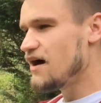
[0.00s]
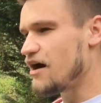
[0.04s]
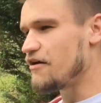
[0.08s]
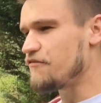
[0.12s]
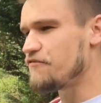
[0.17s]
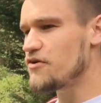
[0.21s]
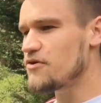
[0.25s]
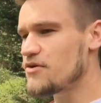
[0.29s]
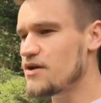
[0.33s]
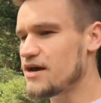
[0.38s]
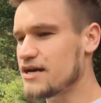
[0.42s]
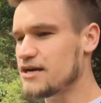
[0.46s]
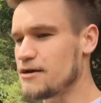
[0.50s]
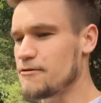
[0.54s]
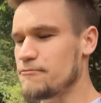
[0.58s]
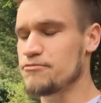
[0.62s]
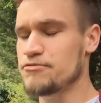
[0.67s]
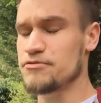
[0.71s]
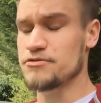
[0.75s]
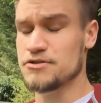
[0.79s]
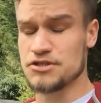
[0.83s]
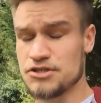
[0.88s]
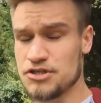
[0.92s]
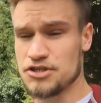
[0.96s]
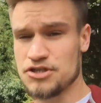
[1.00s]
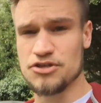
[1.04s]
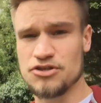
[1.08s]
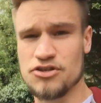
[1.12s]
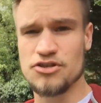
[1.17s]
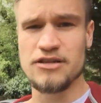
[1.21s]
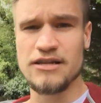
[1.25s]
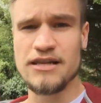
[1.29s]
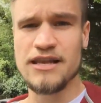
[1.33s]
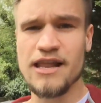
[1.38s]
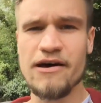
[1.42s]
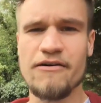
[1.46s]
I feel like I
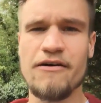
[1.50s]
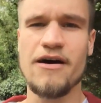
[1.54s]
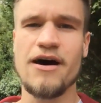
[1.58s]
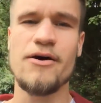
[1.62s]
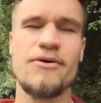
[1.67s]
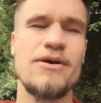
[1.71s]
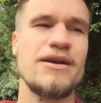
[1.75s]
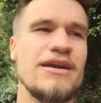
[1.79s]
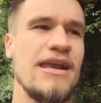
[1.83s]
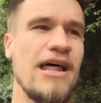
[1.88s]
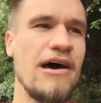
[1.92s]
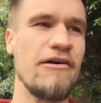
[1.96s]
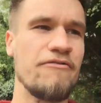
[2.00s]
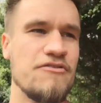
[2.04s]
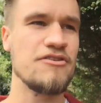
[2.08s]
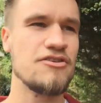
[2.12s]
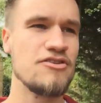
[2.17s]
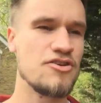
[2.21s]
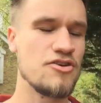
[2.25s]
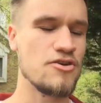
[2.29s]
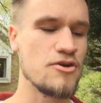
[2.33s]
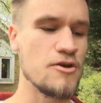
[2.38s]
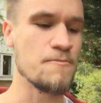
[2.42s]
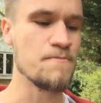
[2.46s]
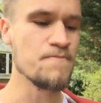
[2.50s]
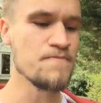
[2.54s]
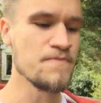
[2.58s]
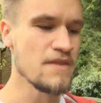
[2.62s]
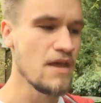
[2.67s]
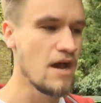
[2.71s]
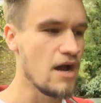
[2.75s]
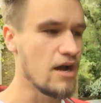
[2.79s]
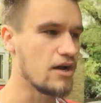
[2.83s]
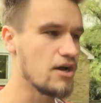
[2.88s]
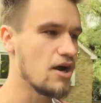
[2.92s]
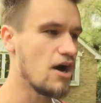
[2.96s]
would love to do
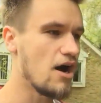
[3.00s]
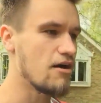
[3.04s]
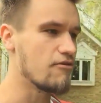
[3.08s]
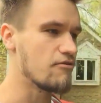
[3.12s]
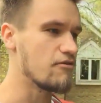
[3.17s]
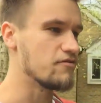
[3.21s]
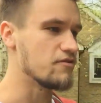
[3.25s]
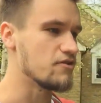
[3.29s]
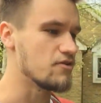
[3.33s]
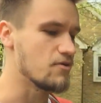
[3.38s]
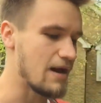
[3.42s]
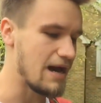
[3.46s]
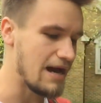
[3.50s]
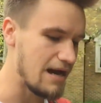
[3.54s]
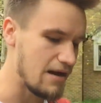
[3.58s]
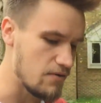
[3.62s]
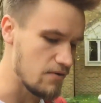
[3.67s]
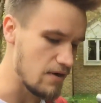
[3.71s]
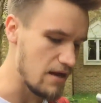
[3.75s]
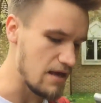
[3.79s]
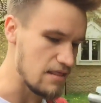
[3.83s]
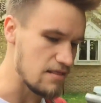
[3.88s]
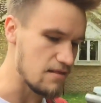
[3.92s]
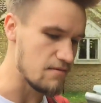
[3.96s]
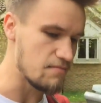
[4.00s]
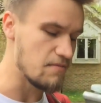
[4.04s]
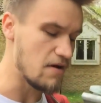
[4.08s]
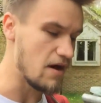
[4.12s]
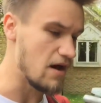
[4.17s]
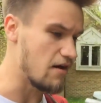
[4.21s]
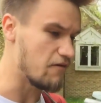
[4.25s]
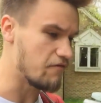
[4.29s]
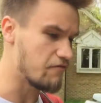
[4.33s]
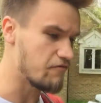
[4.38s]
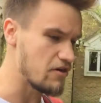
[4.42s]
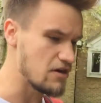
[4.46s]
a car review out in
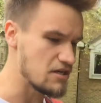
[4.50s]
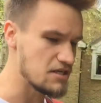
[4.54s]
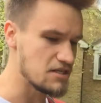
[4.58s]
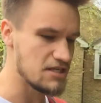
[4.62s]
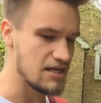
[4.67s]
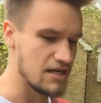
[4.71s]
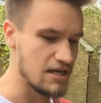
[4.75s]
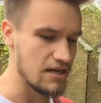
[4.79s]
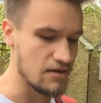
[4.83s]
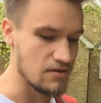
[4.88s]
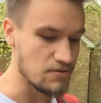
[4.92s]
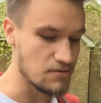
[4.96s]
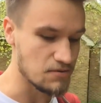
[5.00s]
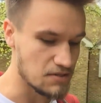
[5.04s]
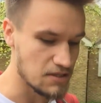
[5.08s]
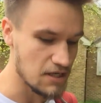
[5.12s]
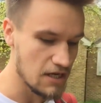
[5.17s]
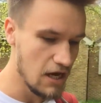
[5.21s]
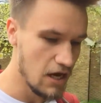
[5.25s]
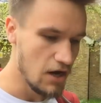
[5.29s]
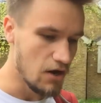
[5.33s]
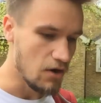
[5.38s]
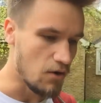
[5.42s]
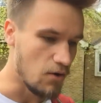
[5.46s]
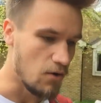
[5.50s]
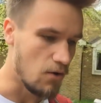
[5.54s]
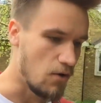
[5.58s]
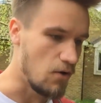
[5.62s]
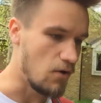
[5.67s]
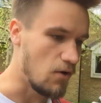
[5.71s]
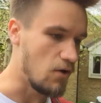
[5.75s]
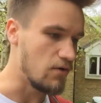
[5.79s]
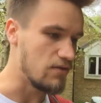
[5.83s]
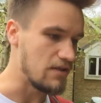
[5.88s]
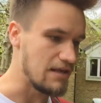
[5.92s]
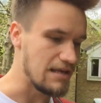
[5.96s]
the French hills
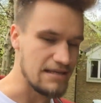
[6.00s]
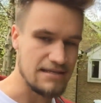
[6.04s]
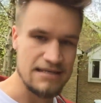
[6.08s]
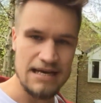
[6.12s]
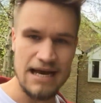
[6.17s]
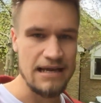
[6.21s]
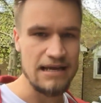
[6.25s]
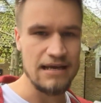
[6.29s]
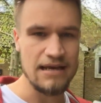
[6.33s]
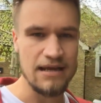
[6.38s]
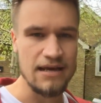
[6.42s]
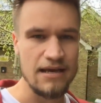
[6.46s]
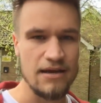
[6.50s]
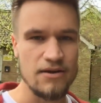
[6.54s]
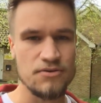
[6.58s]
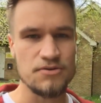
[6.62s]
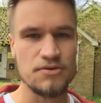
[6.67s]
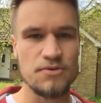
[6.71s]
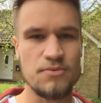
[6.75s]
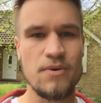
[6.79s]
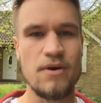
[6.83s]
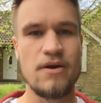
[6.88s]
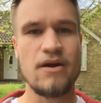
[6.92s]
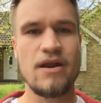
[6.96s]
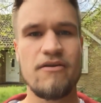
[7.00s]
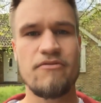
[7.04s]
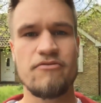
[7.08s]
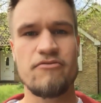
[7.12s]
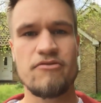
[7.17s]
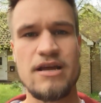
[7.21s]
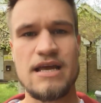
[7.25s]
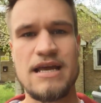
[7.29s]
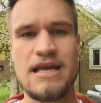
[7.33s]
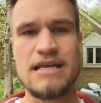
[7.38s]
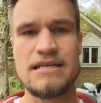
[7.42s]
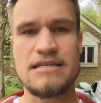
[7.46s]
or the Italian hills or wherever
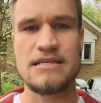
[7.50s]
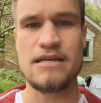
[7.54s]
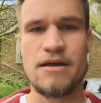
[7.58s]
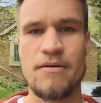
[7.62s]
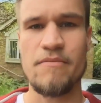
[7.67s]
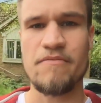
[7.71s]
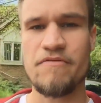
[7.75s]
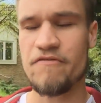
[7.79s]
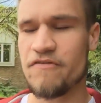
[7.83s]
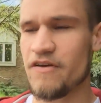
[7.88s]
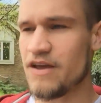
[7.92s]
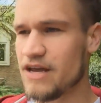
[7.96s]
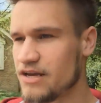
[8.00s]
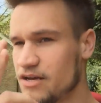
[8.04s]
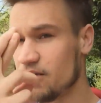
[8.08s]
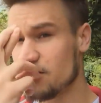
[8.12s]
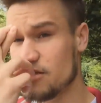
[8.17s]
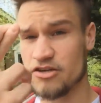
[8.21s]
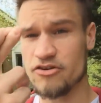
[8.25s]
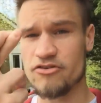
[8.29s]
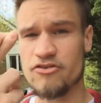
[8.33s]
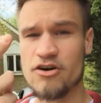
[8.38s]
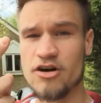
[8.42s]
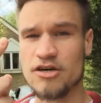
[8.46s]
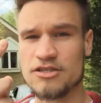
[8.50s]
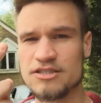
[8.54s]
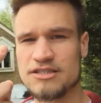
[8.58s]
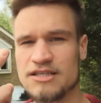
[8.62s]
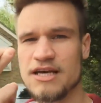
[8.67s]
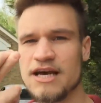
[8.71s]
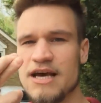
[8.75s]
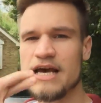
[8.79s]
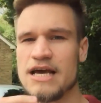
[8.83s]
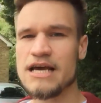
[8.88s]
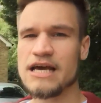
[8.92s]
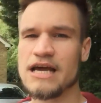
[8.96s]
it is, and I'm fingers crossed
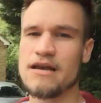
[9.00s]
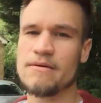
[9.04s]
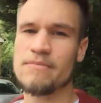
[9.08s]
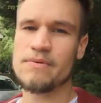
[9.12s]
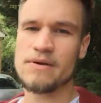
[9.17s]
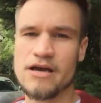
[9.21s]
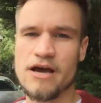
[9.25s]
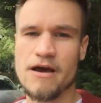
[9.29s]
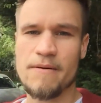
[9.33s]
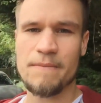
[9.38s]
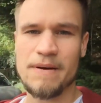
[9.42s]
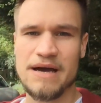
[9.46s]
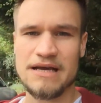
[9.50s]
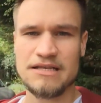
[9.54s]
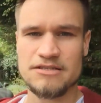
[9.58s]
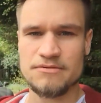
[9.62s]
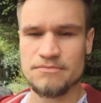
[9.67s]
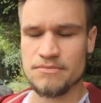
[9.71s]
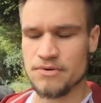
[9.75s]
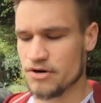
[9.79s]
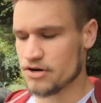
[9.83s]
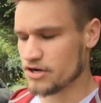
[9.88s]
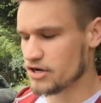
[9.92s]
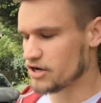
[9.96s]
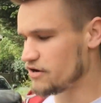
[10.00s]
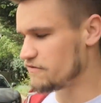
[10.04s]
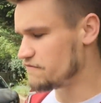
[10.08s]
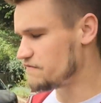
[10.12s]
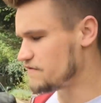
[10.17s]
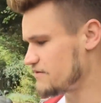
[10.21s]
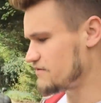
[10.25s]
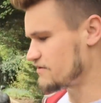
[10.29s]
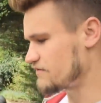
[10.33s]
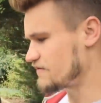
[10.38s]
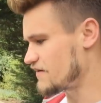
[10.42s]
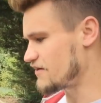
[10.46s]
going to be going back to Monaco
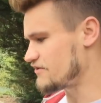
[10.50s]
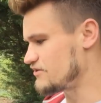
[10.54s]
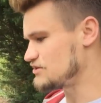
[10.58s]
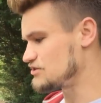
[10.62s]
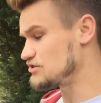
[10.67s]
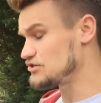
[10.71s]
very, very